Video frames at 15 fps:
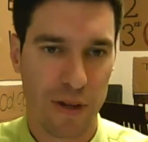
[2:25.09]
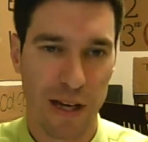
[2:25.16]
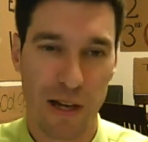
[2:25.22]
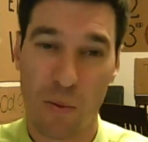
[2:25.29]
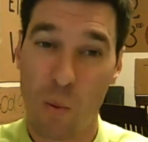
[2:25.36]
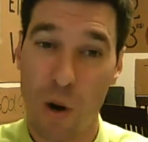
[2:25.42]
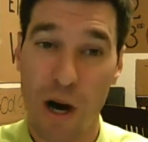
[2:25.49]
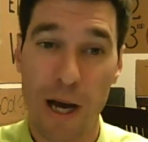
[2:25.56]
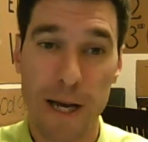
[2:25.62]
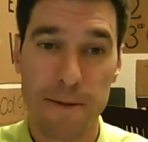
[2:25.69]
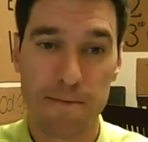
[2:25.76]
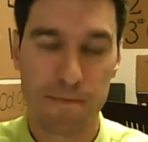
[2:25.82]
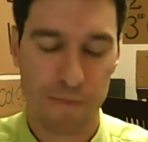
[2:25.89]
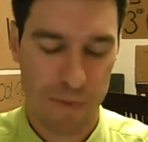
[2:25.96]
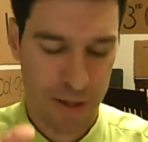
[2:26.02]
And why?
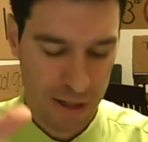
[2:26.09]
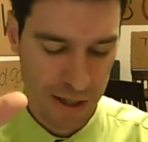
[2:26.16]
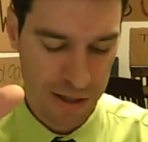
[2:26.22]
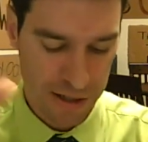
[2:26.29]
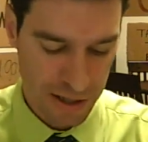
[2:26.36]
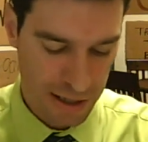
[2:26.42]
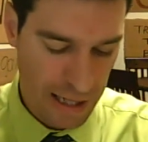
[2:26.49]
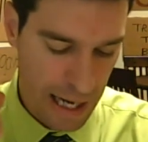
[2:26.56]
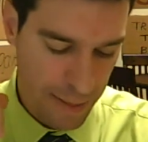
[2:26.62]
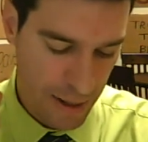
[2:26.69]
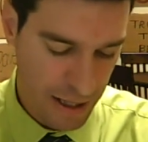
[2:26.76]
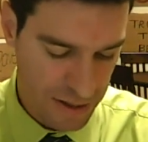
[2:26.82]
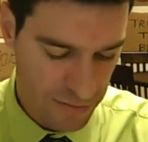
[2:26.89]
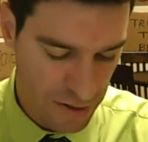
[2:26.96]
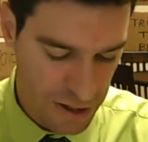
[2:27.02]
Here's the
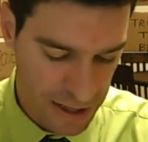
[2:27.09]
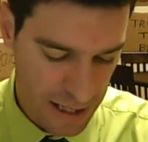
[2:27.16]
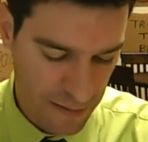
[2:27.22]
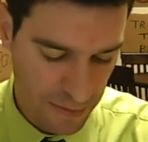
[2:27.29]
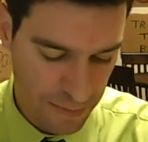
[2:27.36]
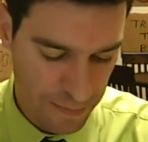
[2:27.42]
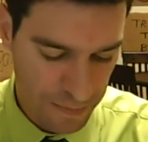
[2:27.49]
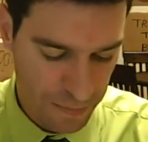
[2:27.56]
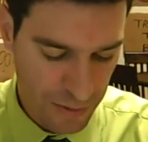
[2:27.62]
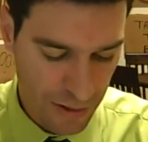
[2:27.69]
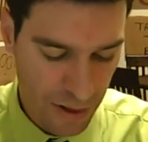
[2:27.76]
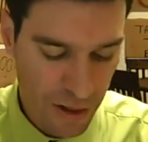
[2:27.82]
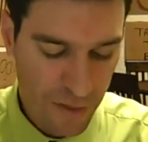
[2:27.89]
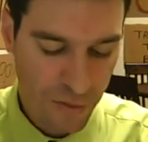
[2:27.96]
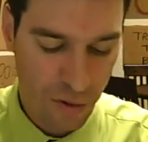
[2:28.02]
climax, verse 7.
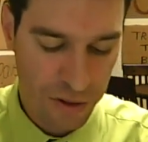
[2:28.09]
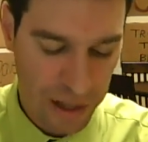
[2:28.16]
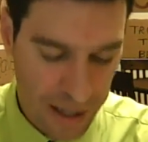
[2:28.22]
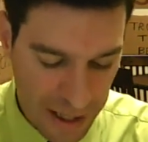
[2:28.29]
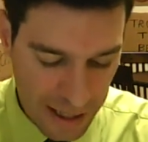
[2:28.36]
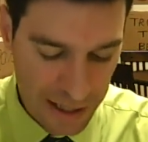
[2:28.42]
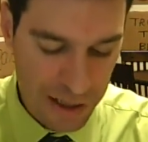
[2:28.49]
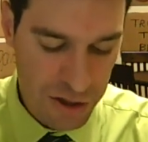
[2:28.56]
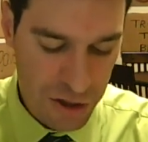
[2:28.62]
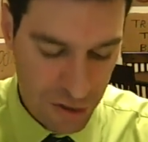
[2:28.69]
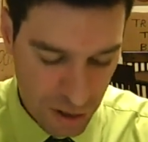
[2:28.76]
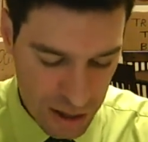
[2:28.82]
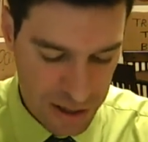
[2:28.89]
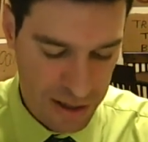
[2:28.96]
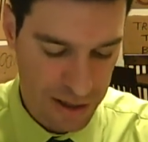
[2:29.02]
For the king
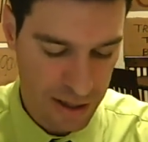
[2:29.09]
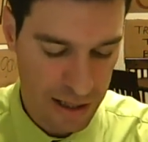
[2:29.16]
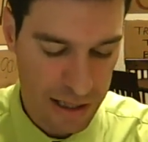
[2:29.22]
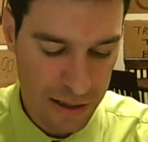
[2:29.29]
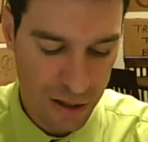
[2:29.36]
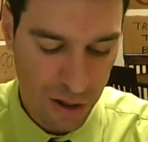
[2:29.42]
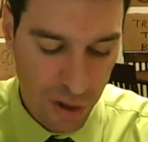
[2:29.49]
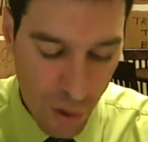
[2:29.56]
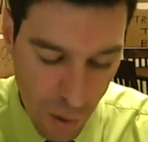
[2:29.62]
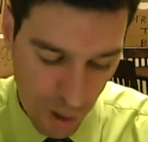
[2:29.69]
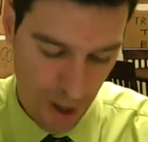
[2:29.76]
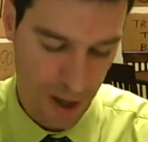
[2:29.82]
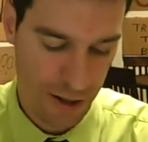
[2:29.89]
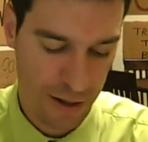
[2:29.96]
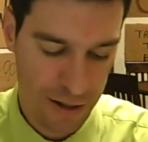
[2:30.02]
trusts in the
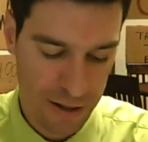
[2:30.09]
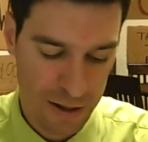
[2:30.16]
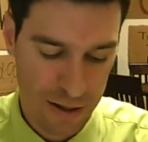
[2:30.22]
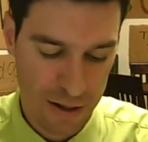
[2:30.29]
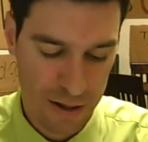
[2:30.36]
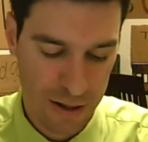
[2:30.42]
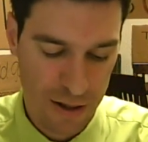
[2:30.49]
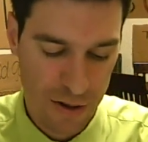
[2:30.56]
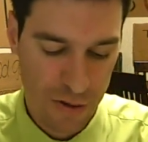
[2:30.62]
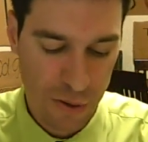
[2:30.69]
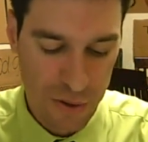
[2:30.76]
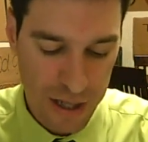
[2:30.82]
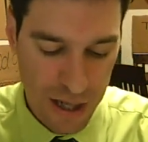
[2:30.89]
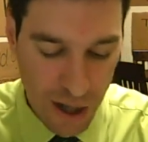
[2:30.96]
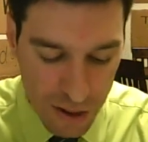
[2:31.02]
Lord through
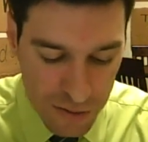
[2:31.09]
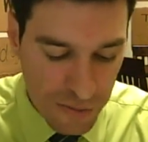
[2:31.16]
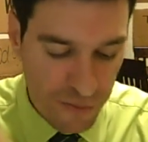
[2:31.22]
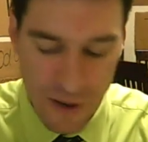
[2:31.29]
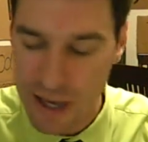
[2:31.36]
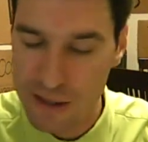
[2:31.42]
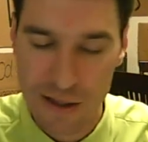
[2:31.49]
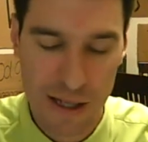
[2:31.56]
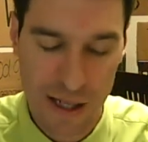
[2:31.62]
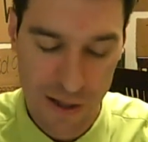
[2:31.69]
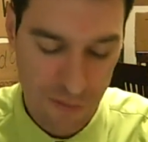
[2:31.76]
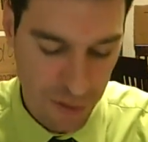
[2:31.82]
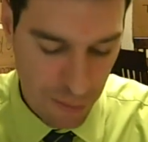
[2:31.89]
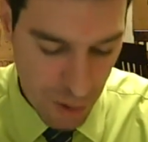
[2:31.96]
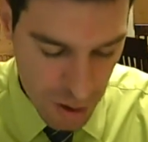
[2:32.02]
the unfailing
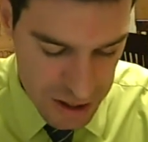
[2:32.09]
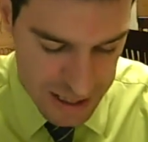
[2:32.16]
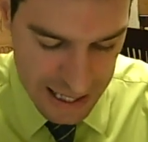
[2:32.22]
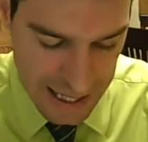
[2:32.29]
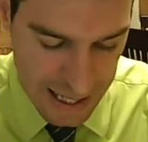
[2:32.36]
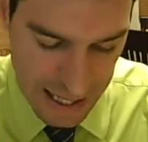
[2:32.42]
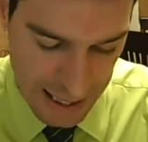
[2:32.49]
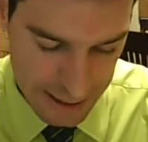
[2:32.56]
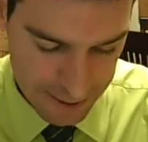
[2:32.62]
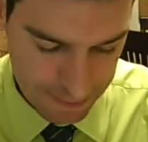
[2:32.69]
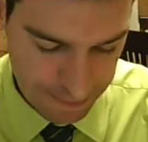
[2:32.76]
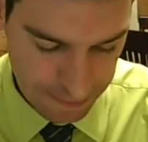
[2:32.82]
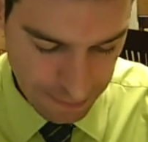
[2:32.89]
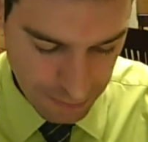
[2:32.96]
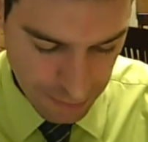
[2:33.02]
of the Most High.
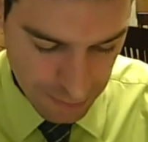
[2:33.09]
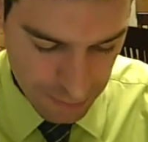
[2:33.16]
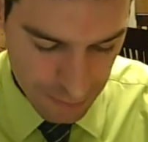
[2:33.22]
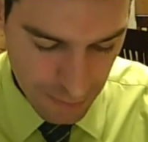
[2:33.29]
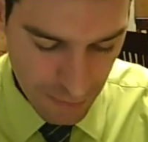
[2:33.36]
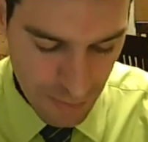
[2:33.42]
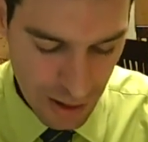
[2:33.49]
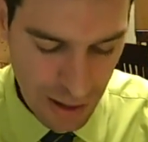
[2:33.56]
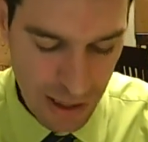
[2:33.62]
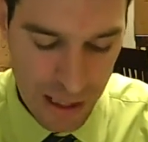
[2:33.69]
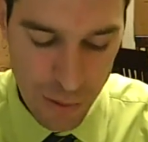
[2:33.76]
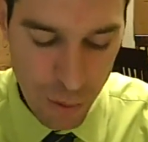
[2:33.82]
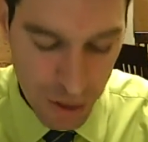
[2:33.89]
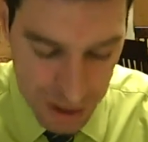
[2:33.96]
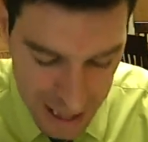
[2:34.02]

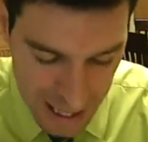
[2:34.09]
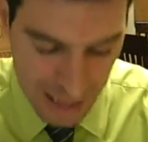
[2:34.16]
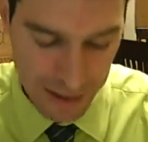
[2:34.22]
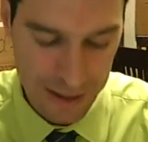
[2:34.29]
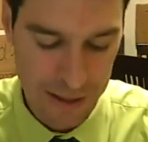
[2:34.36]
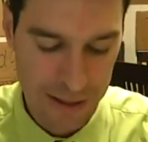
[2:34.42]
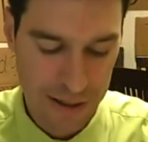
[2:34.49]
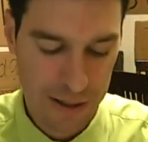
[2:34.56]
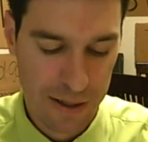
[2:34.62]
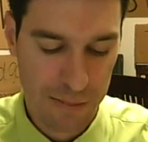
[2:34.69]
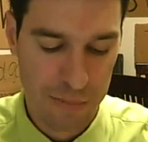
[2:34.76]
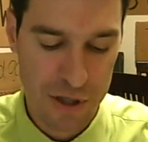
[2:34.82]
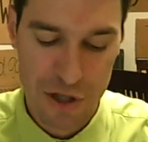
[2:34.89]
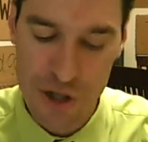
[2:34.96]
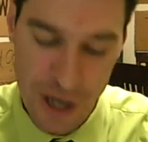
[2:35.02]
He will not
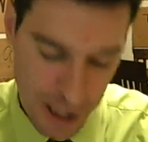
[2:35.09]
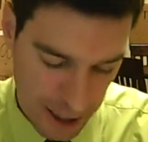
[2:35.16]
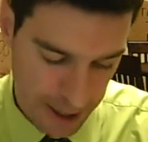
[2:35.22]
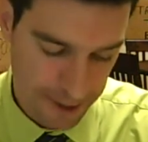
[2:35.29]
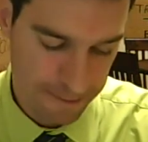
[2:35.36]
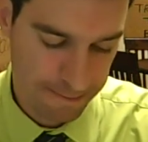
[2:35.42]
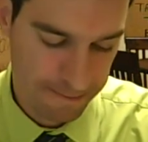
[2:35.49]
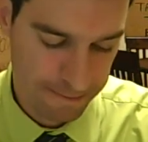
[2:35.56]
be shaken.